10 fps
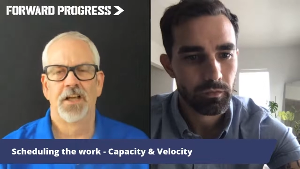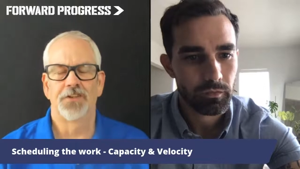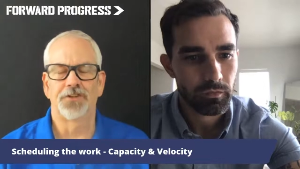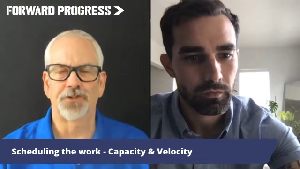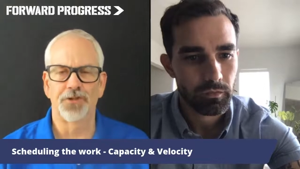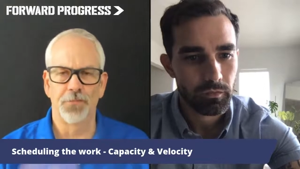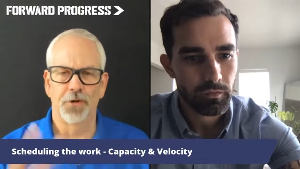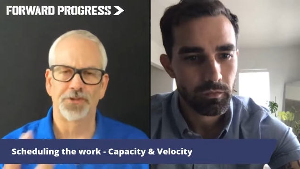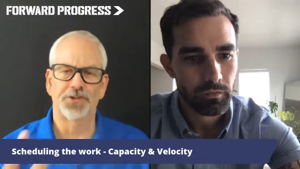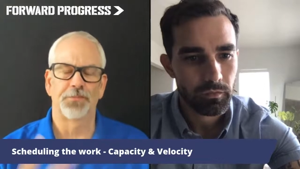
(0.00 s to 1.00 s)
Speaker 1: the two
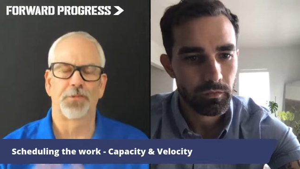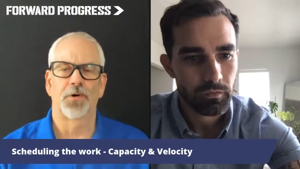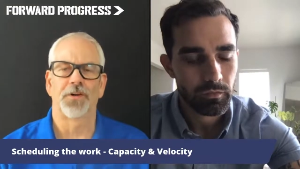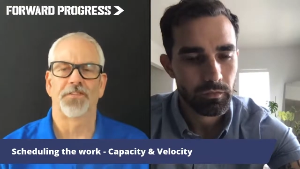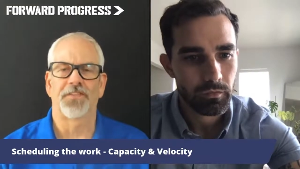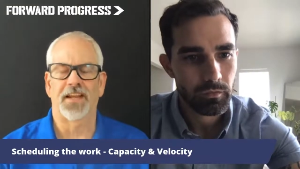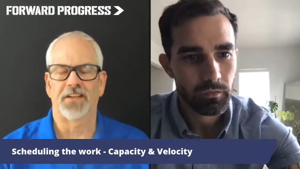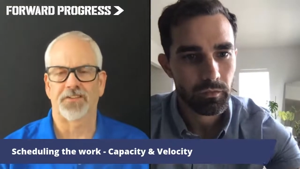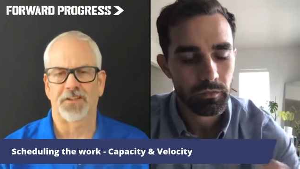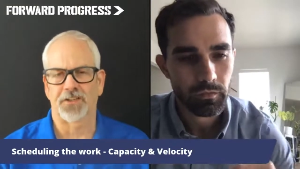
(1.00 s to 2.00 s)
most important
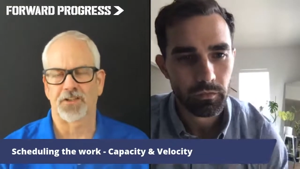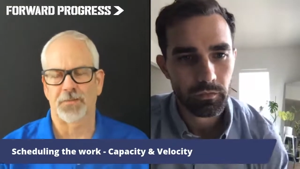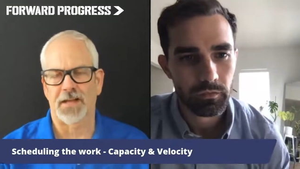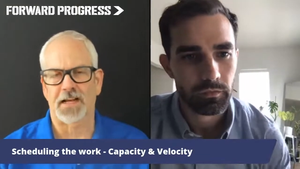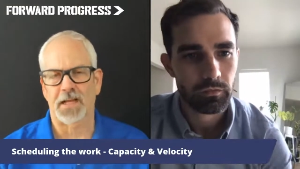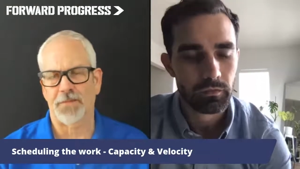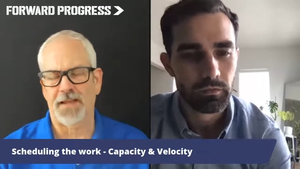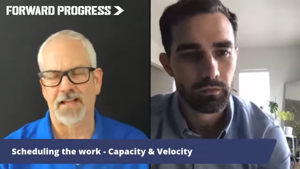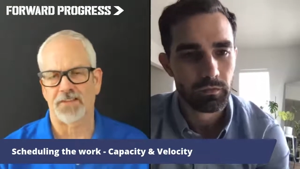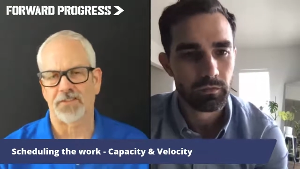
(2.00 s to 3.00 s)
things here is about
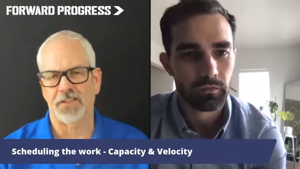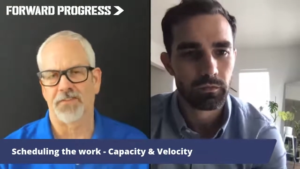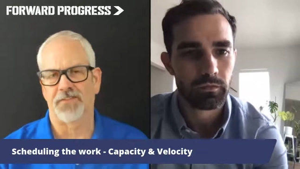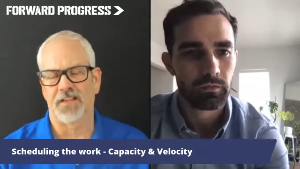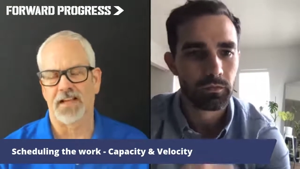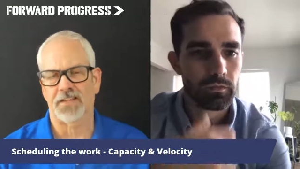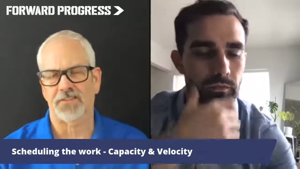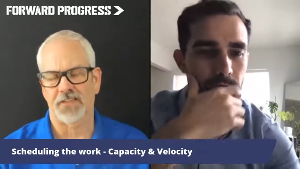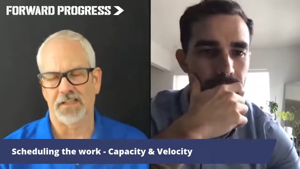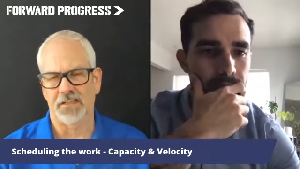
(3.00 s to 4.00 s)
capacity and
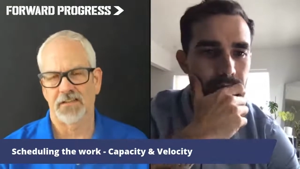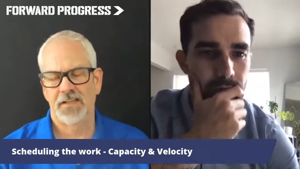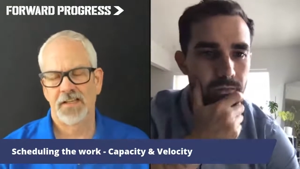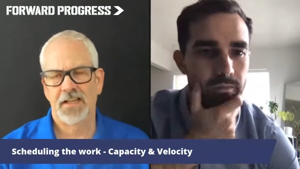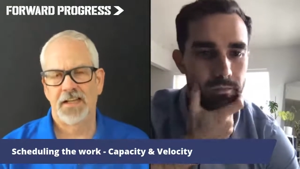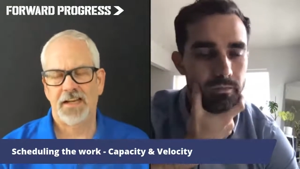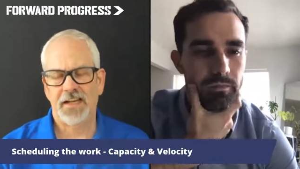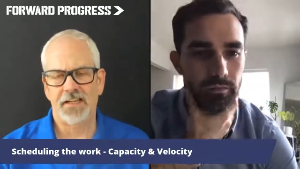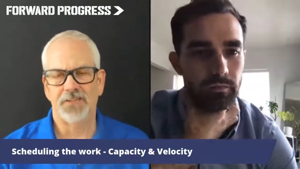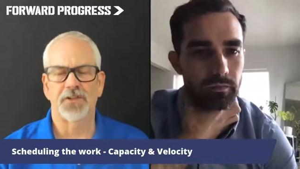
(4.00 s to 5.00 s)
velocity.
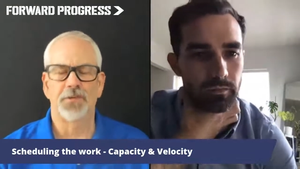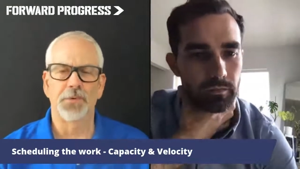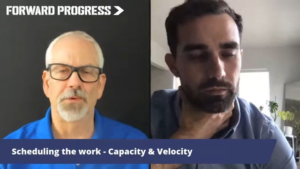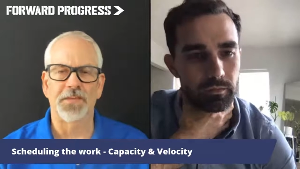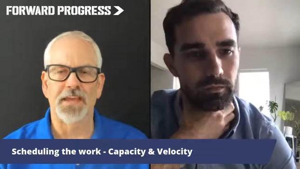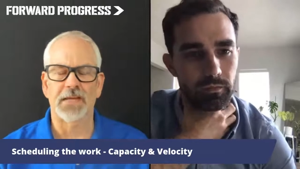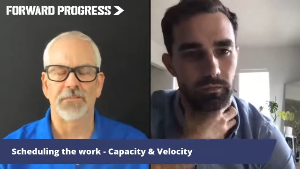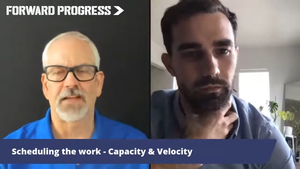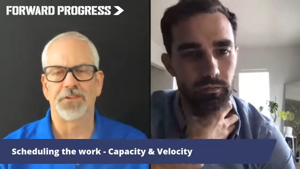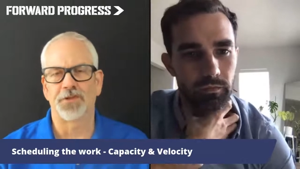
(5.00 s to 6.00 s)
And so when we think
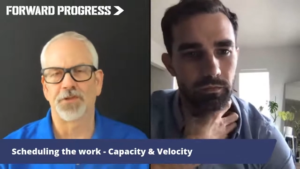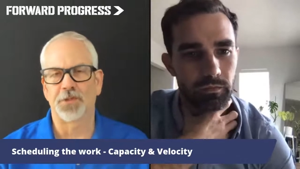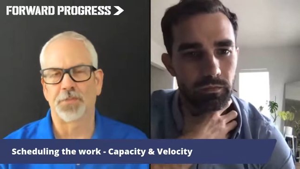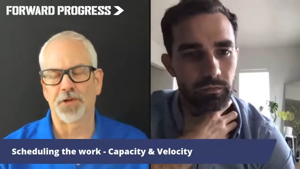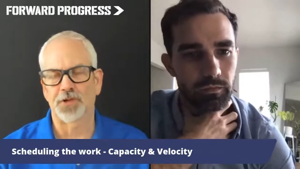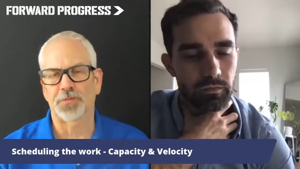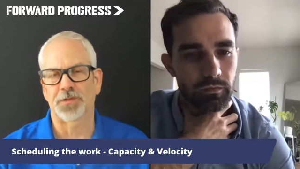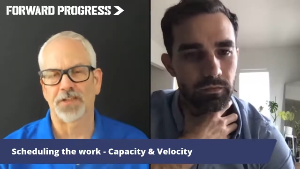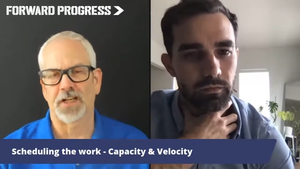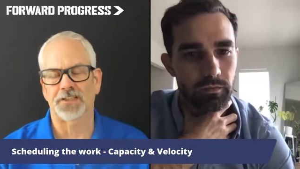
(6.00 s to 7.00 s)
about doing the post
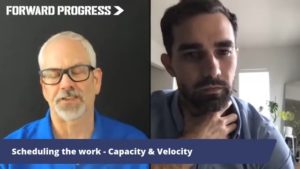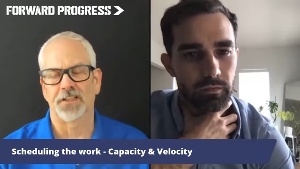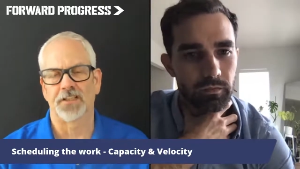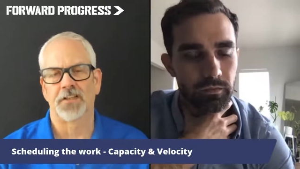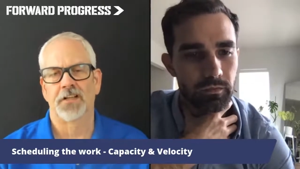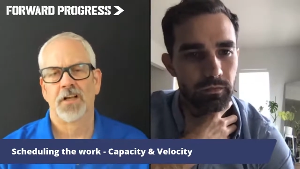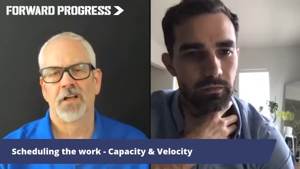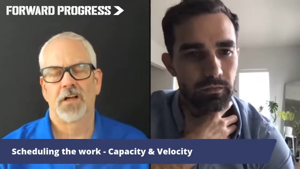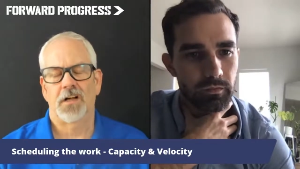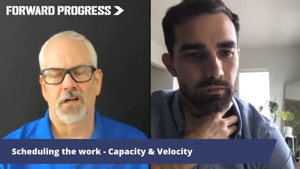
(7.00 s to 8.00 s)
production
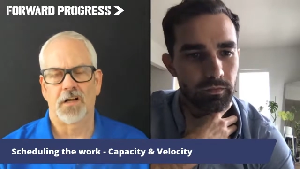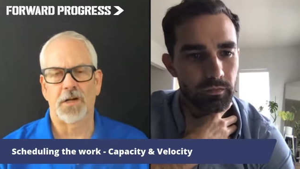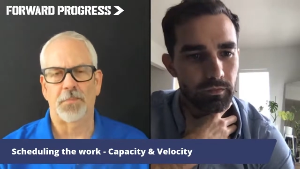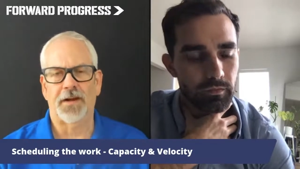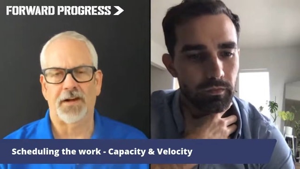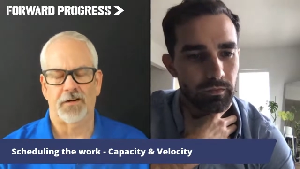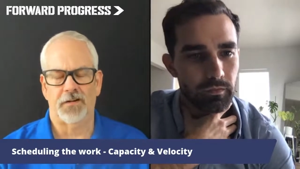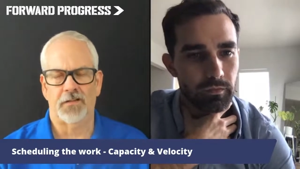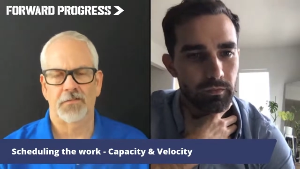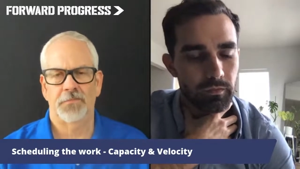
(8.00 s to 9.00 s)
on
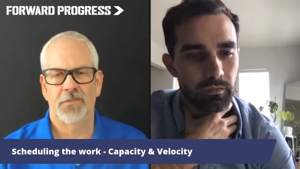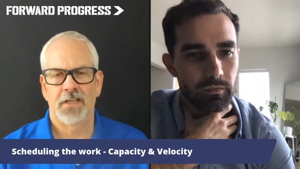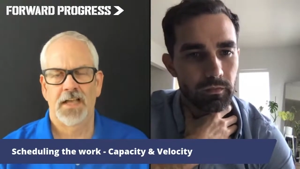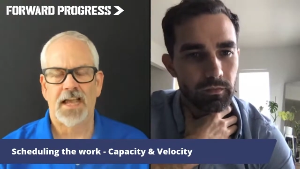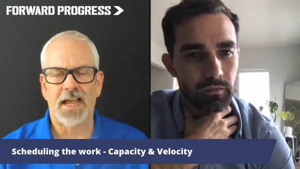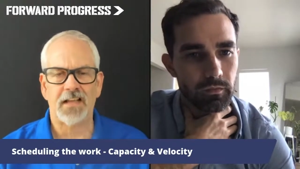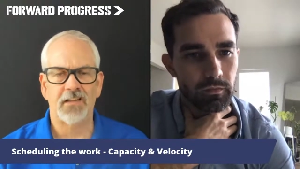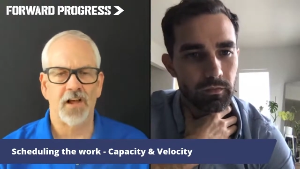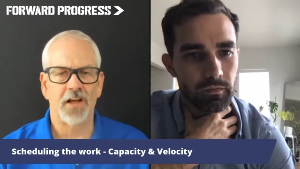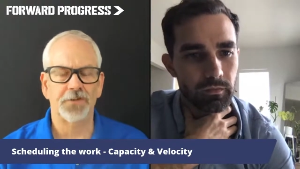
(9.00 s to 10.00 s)
apparel, how
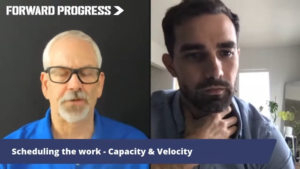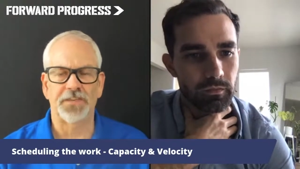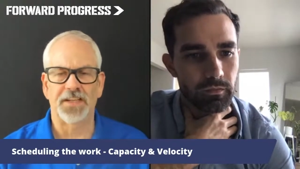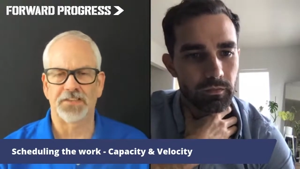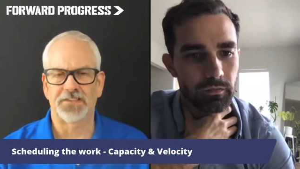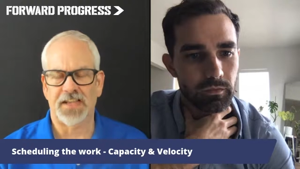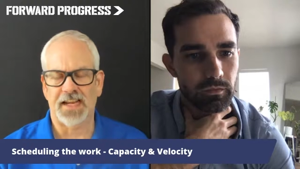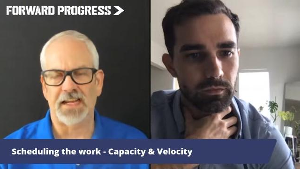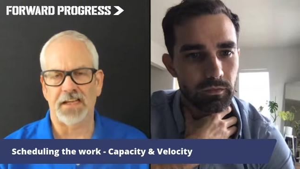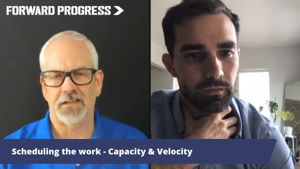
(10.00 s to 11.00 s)
long do things
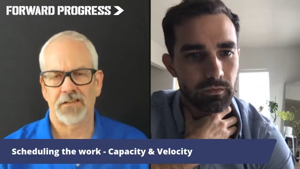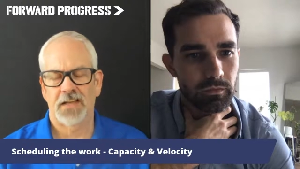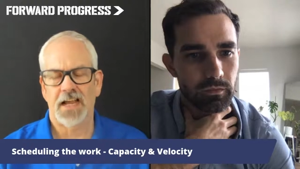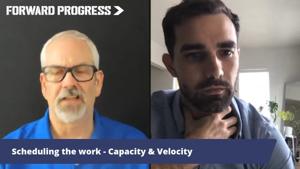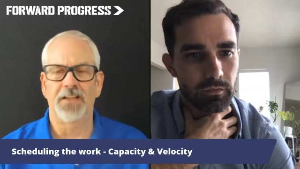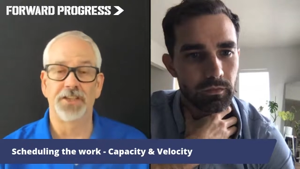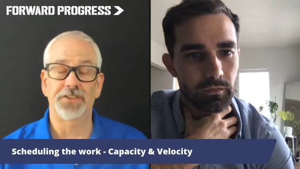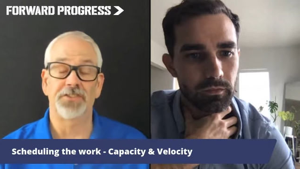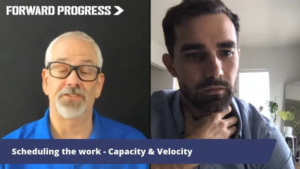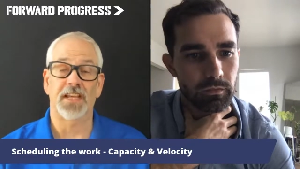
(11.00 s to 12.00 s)
take? How long
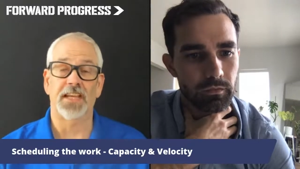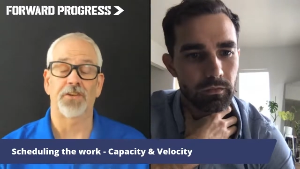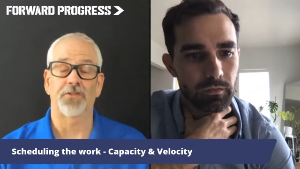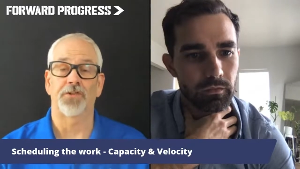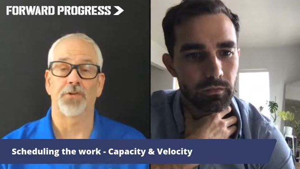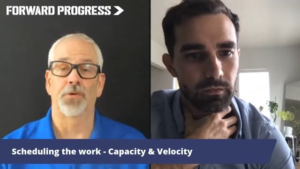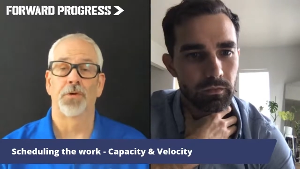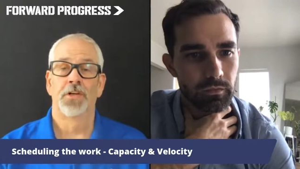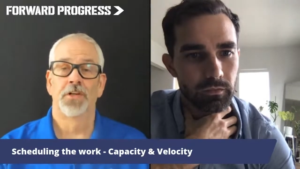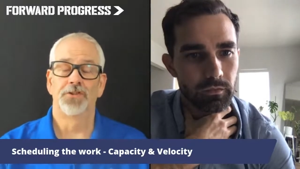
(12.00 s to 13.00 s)
does it take you
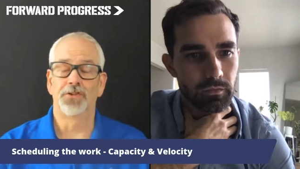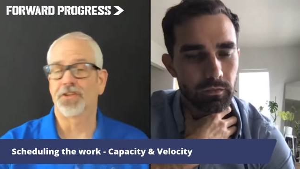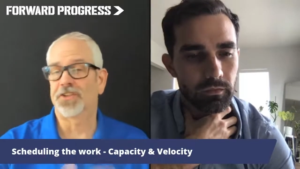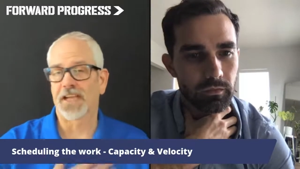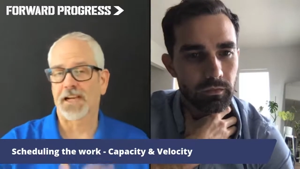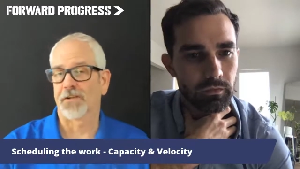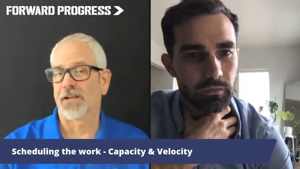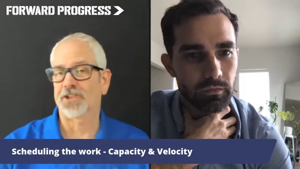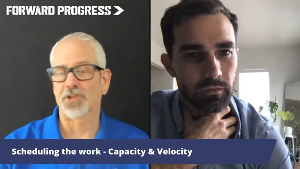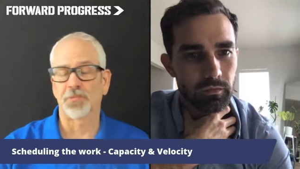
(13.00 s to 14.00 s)
to do the
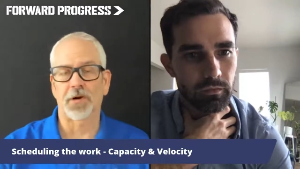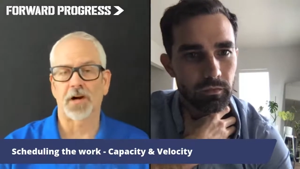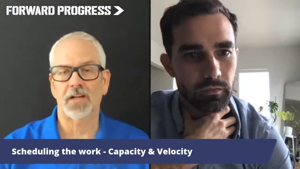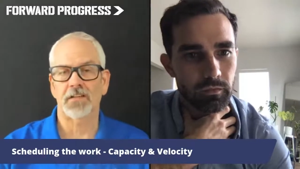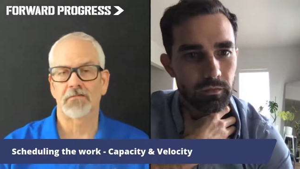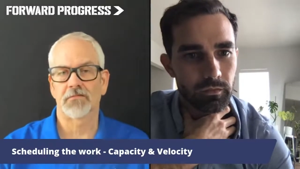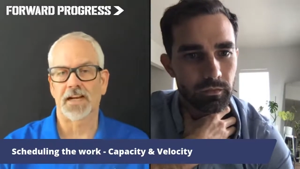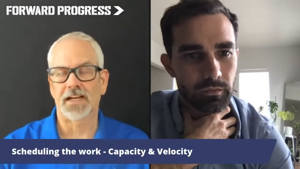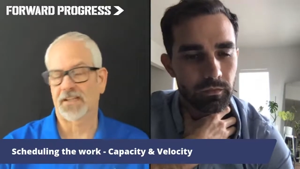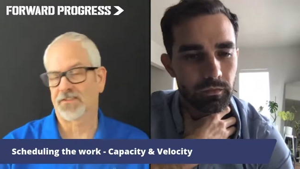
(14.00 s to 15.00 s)
decoration part,
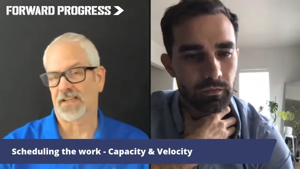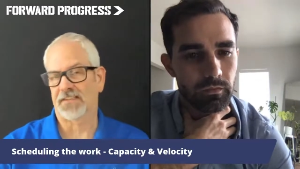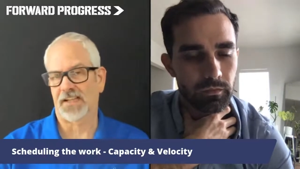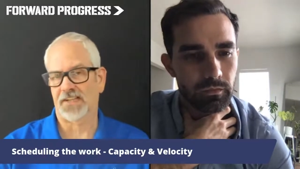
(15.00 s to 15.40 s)
right? Because that takes